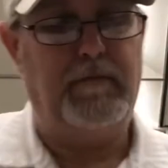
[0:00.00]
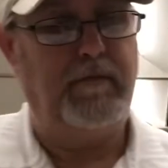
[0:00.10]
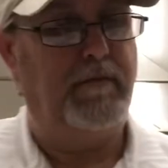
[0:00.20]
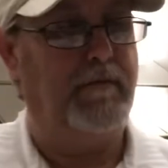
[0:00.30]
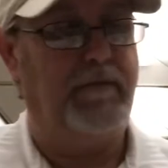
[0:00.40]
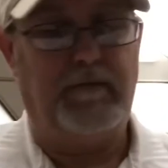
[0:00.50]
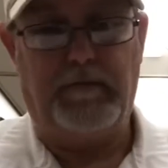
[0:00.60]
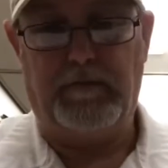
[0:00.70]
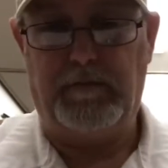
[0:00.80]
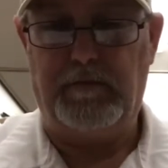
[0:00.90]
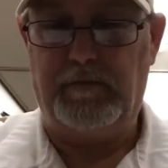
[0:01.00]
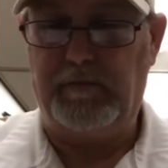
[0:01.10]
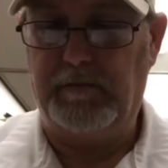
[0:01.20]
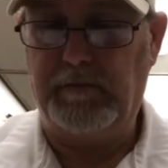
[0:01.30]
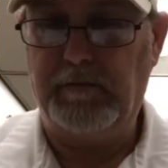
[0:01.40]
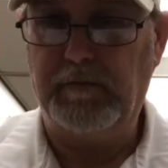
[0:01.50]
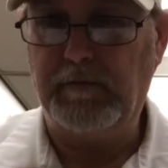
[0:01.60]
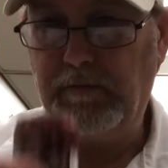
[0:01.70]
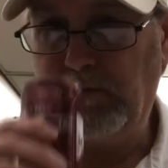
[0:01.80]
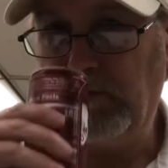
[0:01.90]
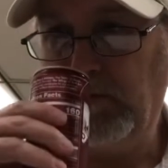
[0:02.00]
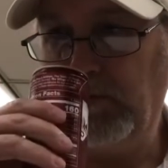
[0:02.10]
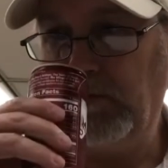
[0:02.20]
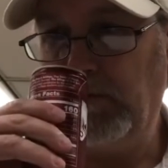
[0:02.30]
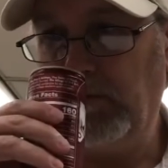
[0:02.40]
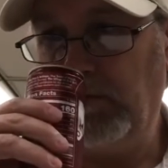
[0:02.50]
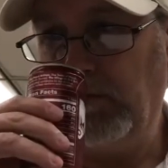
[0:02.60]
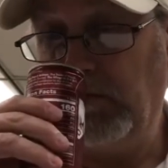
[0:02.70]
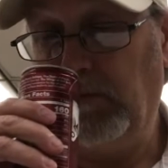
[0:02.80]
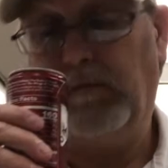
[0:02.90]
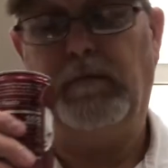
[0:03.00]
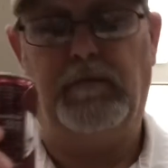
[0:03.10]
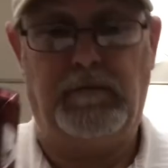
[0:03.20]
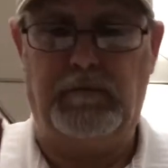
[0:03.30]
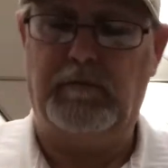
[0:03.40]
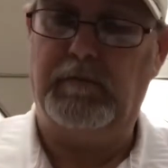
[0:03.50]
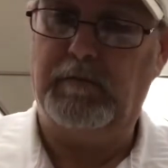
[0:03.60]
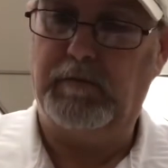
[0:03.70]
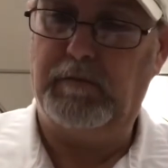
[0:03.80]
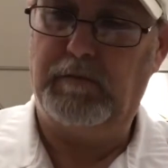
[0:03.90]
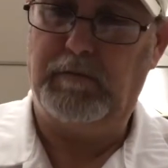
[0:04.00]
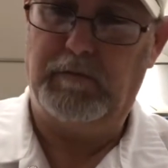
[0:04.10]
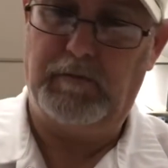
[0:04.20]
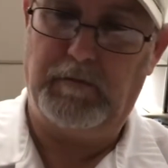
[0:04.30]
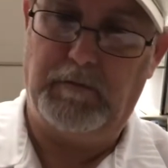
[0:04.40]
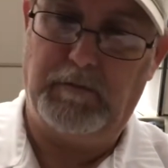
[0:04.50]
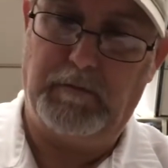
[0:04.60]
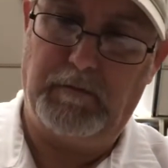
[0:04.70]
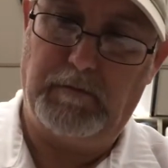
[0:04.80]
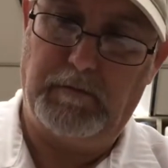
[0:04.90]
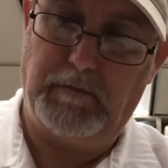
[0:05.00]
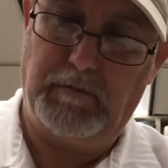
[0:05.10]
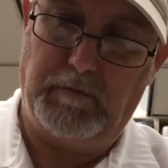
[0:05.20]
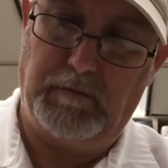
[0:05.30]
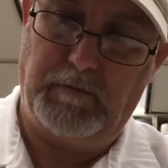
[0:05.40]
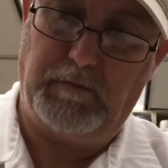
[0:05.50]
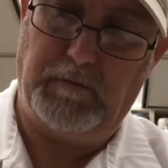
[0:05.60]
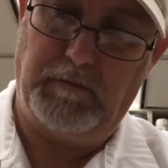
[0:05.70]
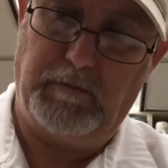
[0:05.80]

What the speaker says: (no one is talking)